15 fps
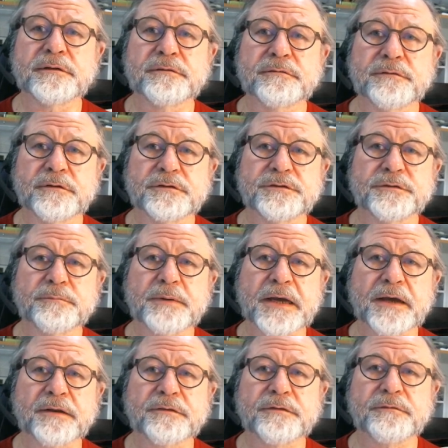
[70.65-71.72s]
there's a
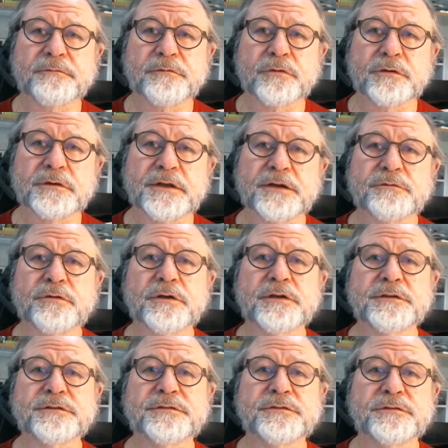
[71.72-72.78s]
path for
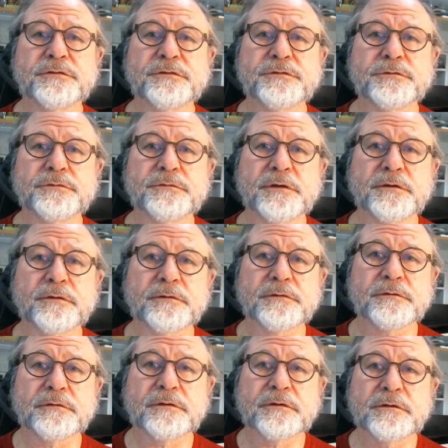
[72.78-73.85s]
electrons to
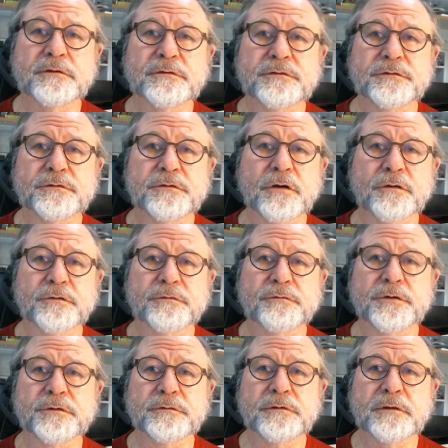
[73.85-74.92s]
go
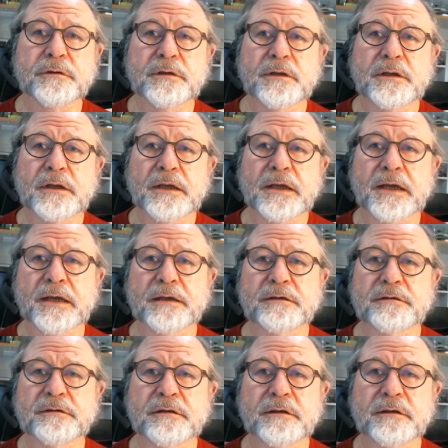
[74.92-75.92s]
through, and